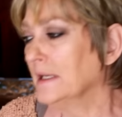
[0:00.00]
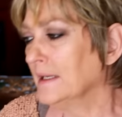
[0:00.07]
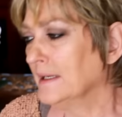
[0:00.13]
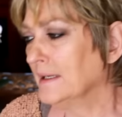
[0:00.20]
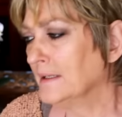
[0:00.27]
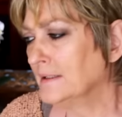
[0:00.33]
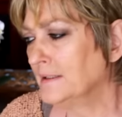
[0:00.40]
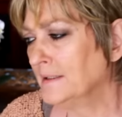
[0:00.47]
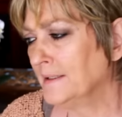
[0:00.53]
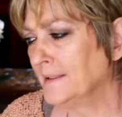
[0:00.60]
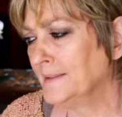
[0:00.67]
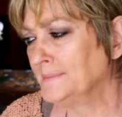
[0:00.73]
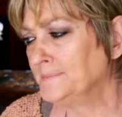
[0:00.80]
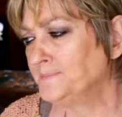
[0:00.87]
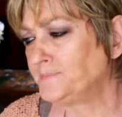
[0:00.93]
And
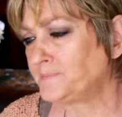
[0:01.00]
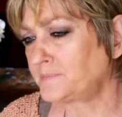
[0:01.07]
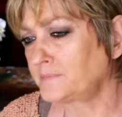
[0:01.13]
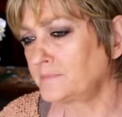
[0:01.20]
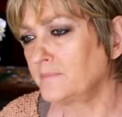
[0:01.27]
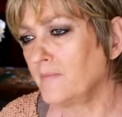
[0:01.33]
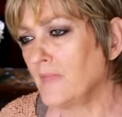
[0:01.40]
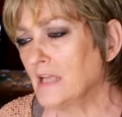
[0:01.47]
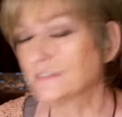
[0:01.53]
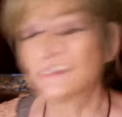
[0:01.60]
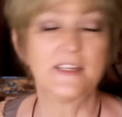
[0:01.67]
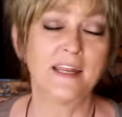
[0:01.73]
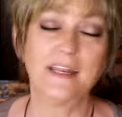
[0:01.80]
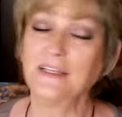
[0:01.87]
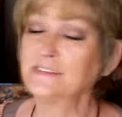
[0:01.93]
so
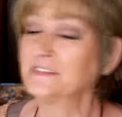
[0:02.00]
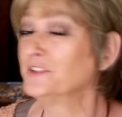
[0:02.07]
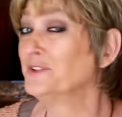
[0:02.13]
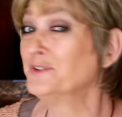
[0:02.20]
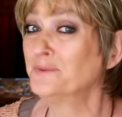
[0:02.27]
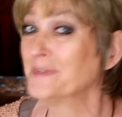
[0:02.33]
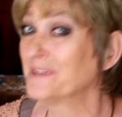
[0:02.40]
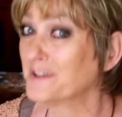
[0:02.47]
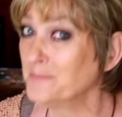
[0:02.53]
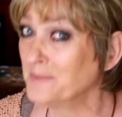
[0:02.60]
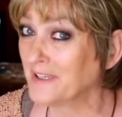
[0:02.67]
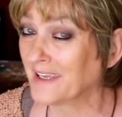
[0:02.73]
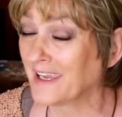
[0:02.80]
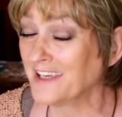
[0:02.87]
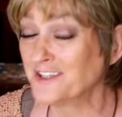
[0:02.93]
that has to do with
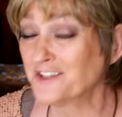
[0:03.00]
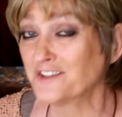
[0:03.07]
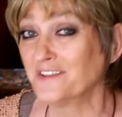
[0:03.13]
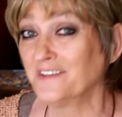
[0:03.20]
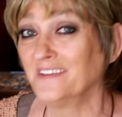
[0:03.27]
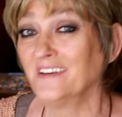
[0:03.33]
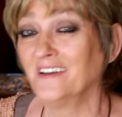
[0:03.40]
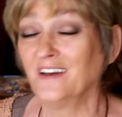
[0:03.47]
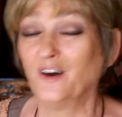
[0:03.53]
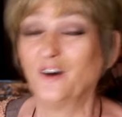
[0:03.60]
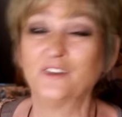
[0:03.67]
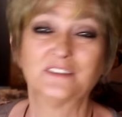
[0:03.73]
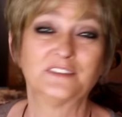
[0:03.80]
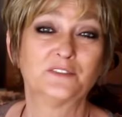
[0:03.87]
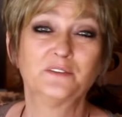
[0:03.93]
communication.
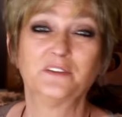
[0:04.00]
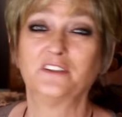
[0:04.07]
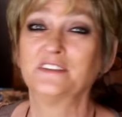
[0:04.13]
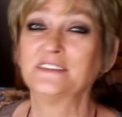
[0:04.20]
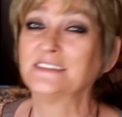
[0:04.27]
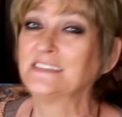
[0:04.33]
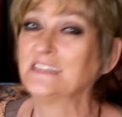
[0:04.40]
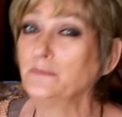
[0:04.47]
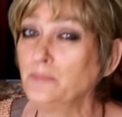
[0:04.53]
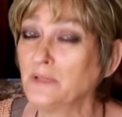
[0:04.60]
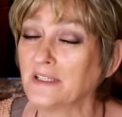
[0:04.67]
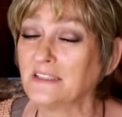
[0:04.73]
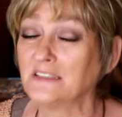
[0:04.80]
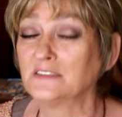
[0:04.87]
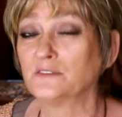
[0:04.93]
Also your
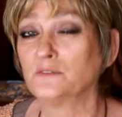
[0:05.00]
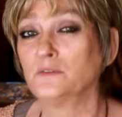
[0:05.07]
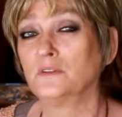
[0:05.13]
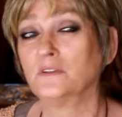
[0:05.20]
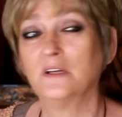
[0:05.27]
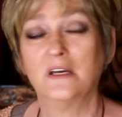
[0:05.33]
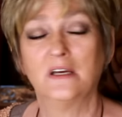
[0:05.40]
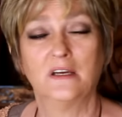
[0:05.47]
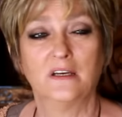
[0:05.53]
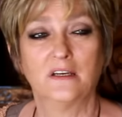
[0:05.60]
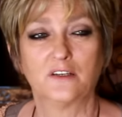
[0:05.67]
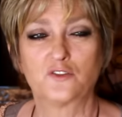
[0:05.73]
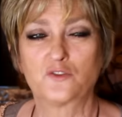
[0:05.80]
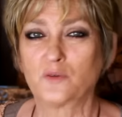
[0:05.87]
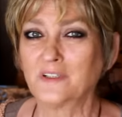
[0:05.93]
siblings or
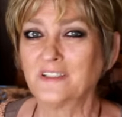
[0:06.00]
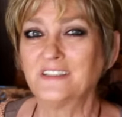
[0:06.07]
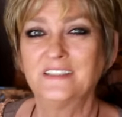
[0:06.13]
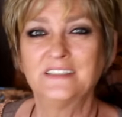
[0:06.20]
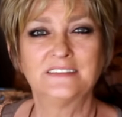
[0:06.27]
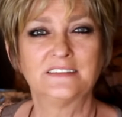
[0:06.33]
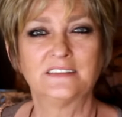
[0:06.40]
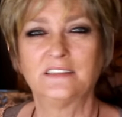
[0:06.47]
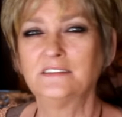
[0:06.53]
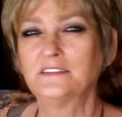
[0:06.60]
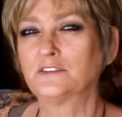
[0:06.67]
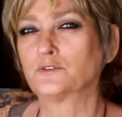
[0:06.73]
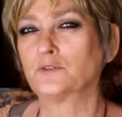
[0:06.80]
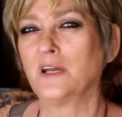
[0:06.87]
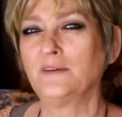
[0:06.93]
short
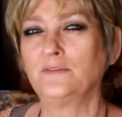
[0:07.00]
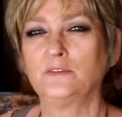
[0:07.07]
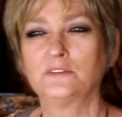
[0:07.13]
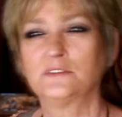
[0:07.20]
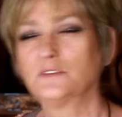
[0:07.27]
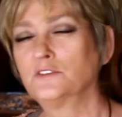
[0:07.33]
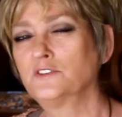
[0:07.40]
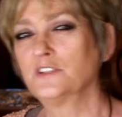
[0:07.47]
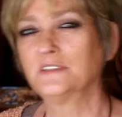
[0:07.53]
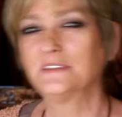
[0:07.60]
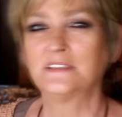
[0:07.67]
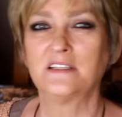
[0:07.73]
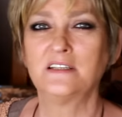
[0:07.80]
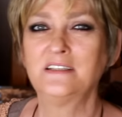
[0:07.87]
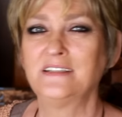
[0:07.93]
distance travels or
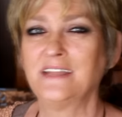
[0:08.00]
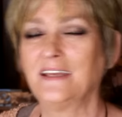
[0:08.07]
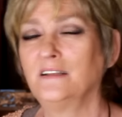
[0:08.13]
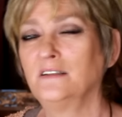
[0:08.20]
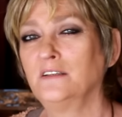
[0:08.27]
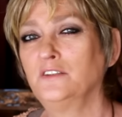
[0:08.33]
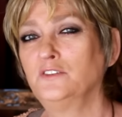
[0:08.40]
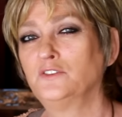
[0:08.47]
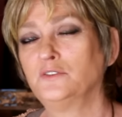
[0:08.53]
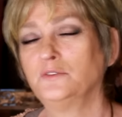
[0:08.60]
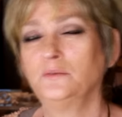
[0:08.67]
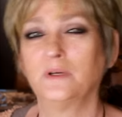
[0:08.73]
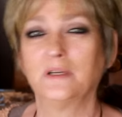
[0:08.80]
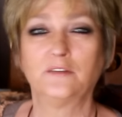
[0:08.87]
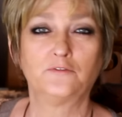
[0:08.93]
just the daily to
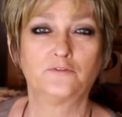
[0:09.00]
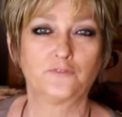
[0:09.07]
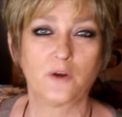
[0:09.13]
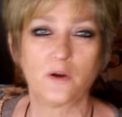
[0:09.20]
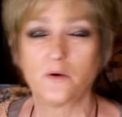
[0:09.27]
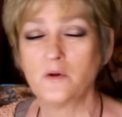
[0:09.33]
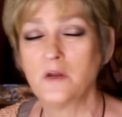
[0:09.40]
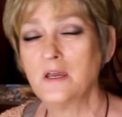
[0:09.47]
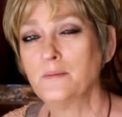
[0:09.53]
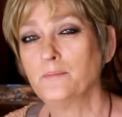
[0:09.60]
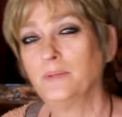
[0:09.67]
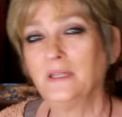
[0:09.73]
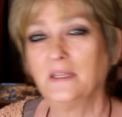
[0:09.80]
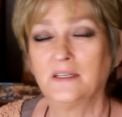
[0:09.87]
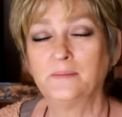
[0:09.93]
and fro,
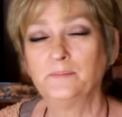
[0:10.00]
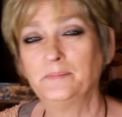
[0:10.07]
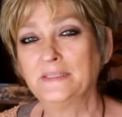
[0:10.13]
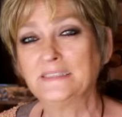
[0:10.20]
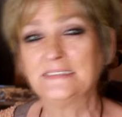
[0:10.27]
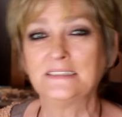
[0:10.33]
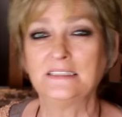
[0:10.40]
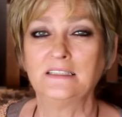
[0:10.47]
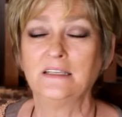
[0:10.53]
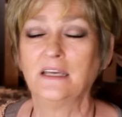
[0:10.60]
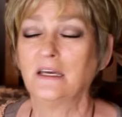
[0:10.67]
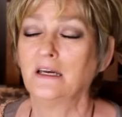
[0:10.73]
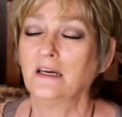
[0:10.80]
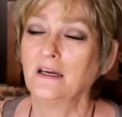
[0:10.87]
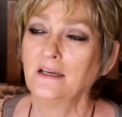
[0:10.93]
being busy.
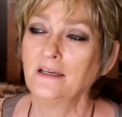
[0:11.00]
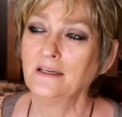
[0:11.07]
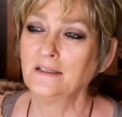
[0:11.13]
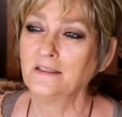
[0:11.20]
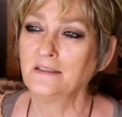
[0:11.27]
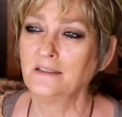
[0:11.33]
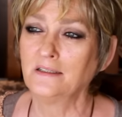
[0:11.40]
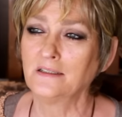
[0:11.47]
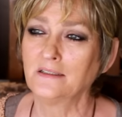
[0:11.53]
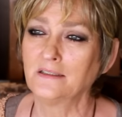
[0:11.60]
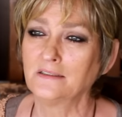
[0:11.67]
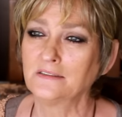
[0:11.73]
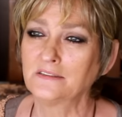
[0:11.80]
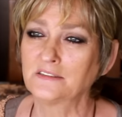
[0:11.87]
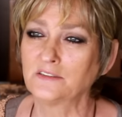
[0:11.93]
And
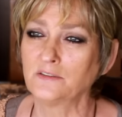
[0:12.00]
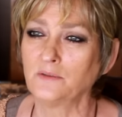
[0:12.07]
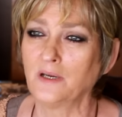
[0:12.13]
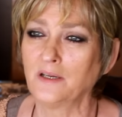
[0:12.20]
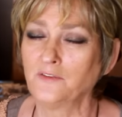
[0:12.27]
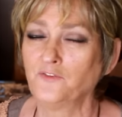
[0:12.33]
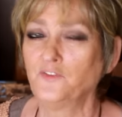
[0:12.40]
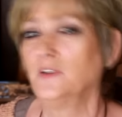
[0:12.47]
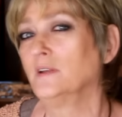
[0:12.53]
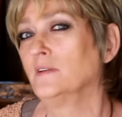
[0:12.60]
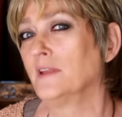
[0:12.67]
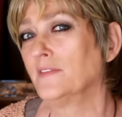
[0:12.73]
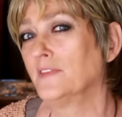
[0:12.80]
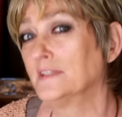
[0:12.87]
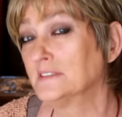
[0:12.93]
so I feel
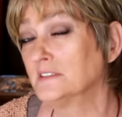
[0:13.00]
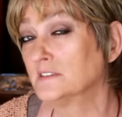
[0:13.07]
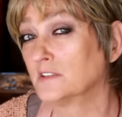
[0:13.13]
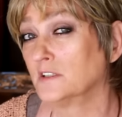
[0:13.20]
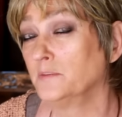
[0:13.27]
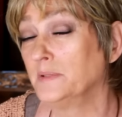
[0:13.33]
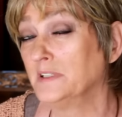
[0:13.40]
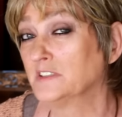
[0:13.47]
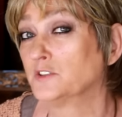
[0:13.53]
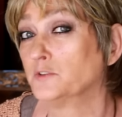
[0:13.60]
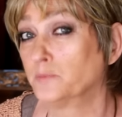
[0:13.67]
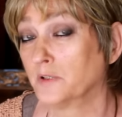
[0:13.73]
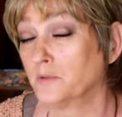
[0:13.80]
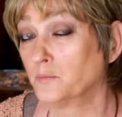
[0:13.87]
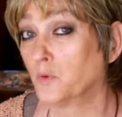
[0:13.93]
that this is going to be
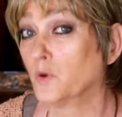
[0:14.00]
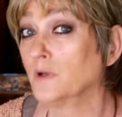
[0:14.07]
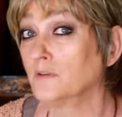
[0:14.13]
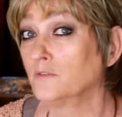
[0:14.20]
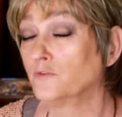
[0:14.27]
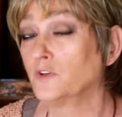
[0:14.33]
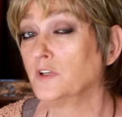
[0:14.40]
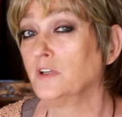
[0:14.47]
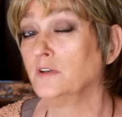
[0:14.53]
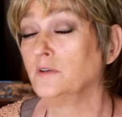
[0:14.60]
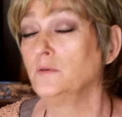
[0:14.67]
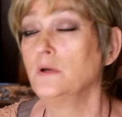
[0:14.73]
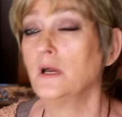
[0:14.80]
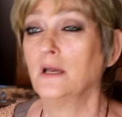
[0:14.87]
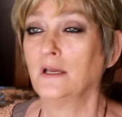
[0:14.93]
super important for you.